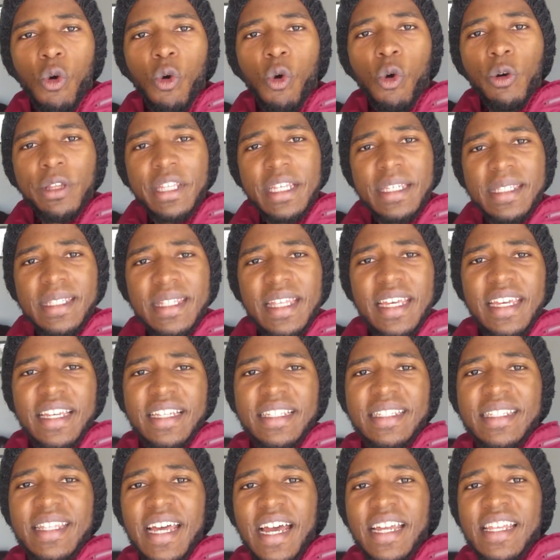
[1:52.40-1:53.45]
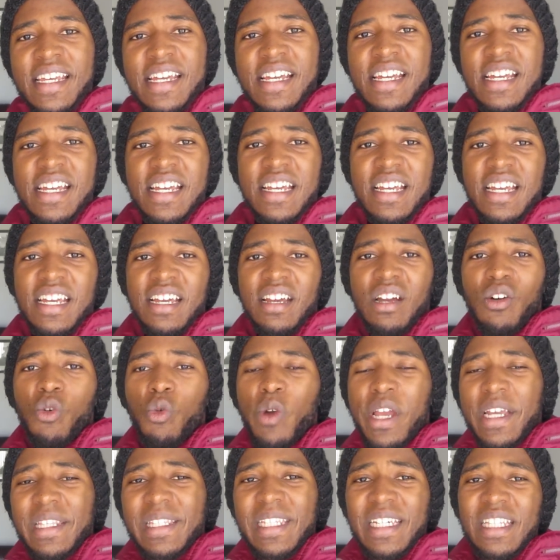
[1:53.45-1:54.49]
all these things that
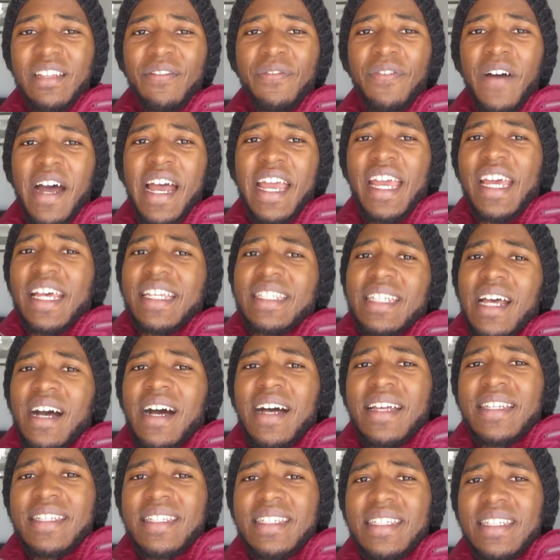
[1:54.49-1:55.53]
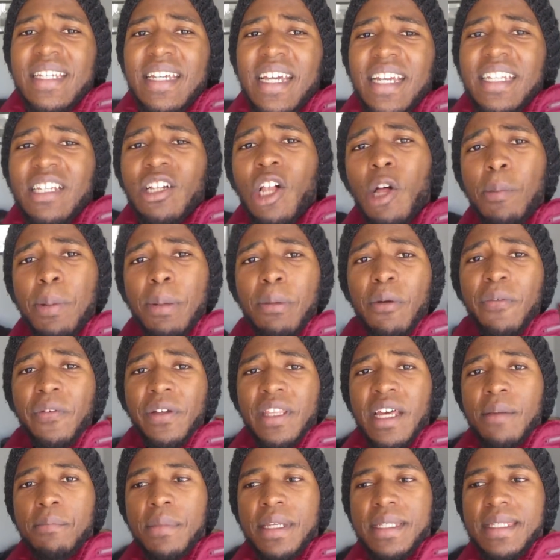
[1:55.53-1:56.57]
we identify as us. And a lot of people, for
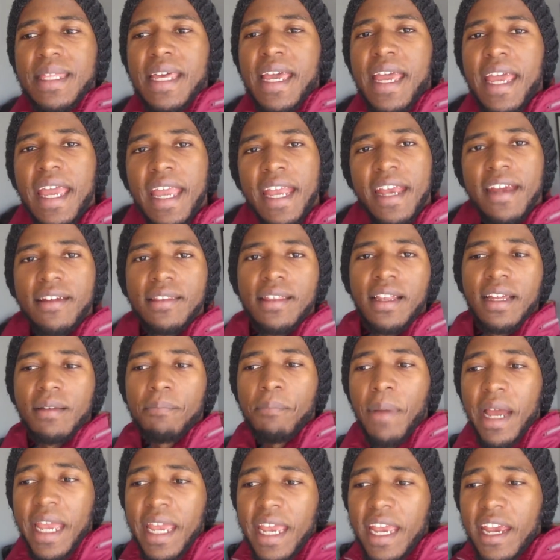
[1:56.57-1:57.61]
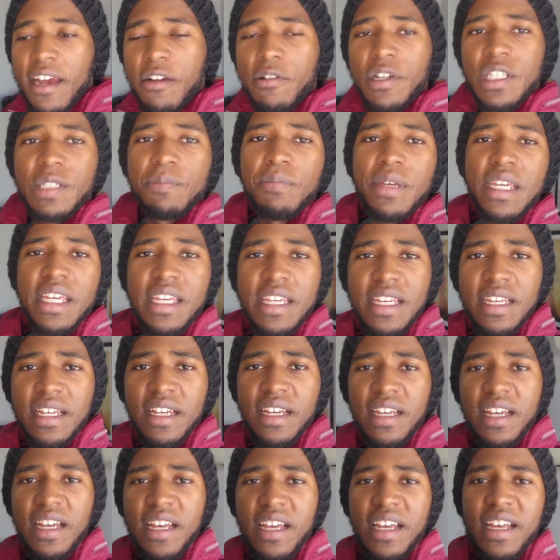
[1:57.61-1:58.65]
them, it's their hair. They're like, my hair is me.
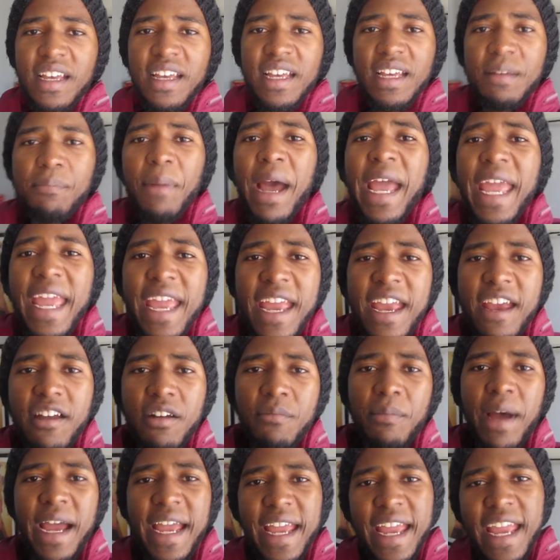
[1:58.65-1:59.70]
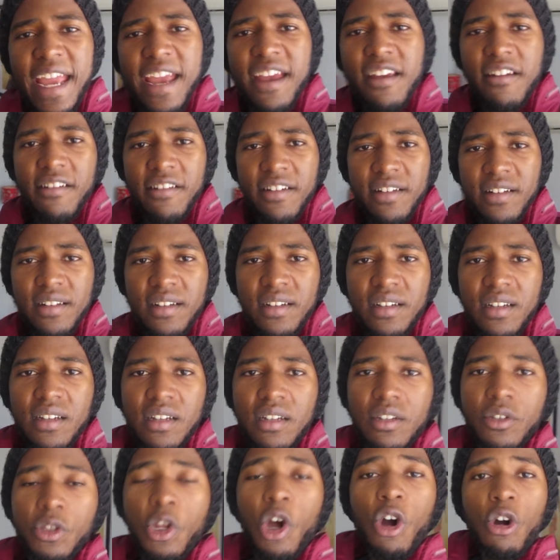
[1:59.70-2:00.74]
My hair.
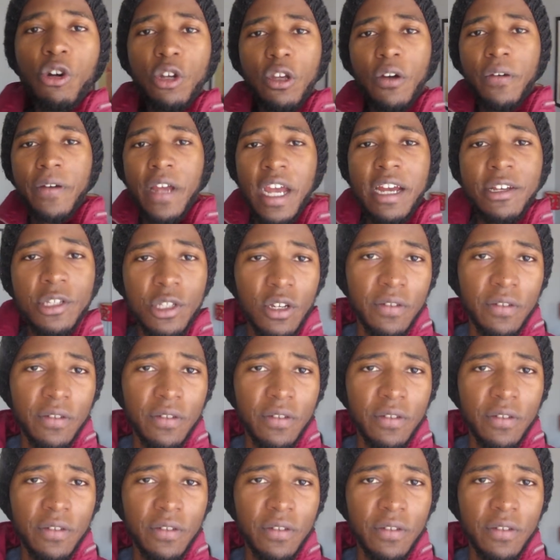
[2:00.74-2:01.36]
No, your hair is